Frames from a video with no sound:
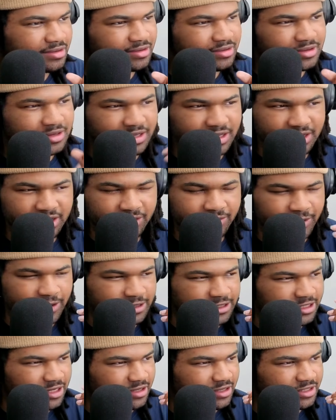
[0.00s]
Love how
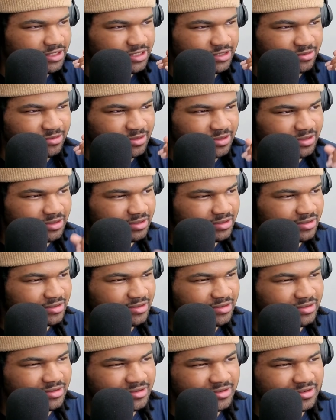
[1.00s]
you sung this as well.
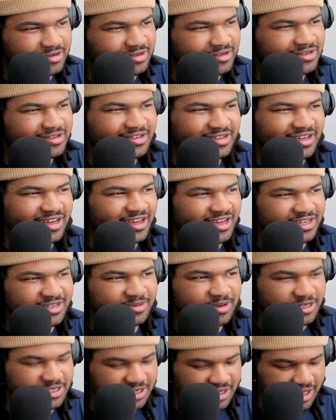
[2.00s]
Yeah,
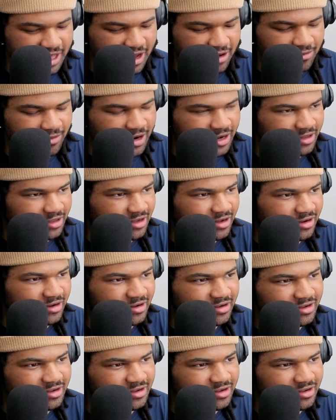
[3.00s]
especially that right there.